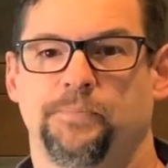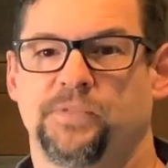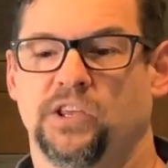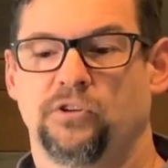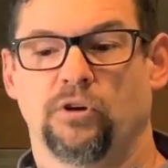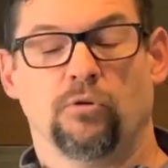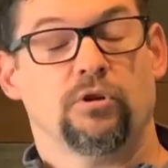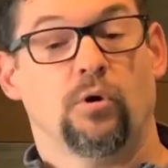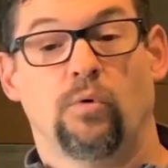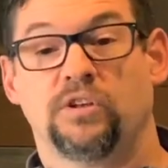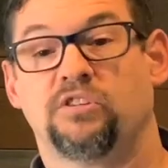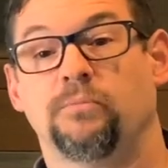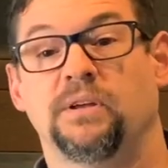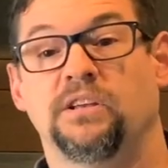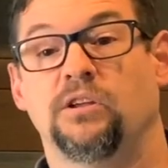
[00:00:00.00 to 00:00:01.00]
you don't know
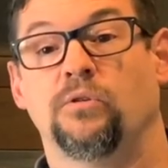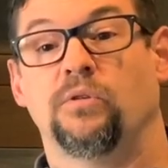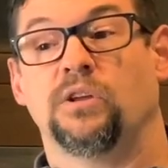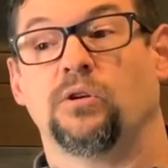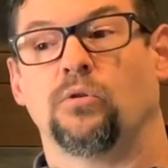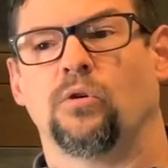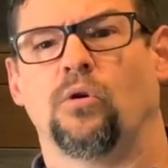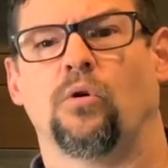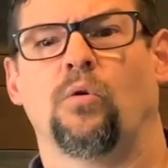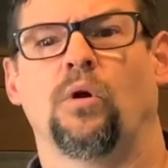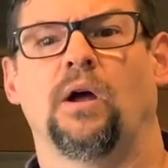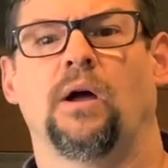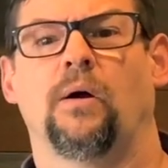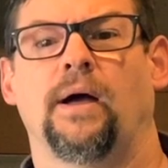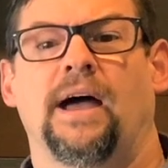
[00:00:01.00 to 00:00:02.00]
what to be doing or
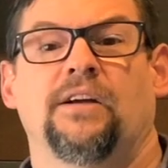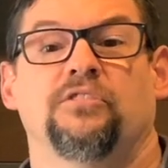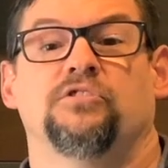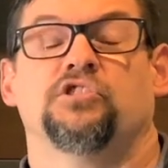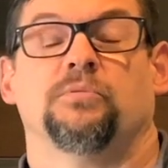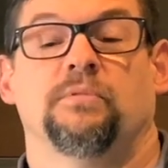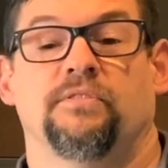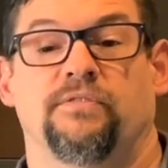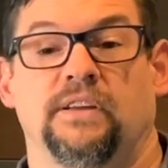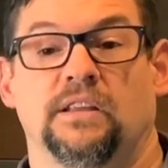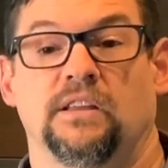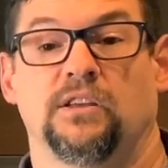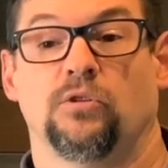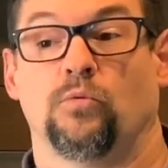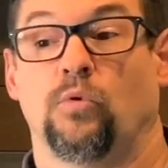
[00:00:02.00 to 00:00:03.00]
how you should be
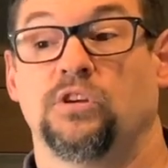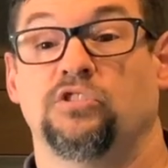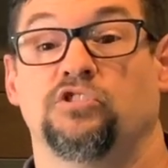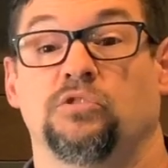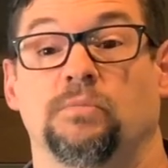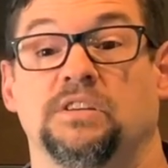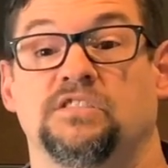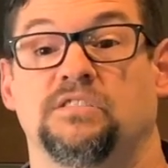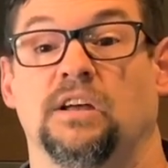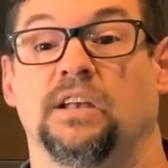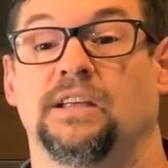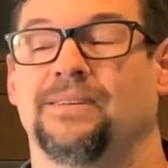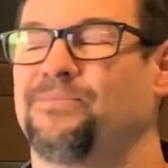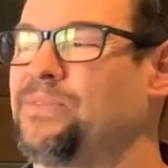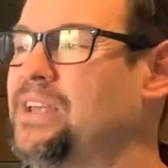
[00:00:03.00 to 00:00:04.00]
feeling or what you should be
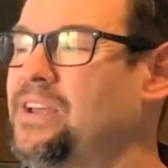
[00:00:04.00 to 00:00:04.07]
studying.